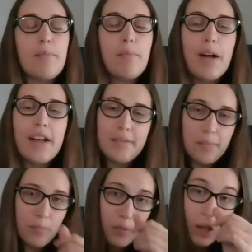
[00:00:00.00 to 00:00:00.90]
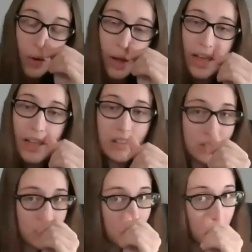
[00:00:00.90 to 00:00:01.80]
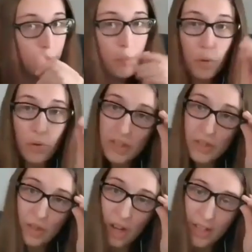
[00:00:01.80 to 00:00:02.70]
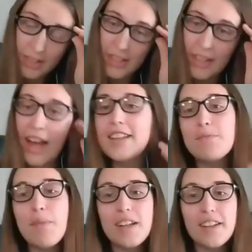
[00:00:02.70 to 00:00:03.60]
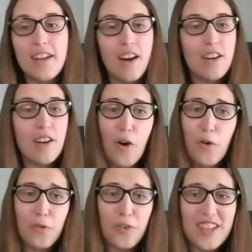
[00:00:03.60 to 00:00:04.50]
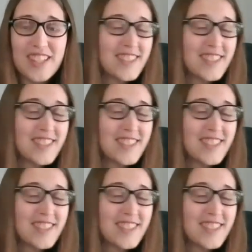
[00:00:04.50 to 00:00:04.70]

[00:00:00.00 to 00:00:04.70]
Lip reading: But no, and Boris Johnson has been gung-ho for this.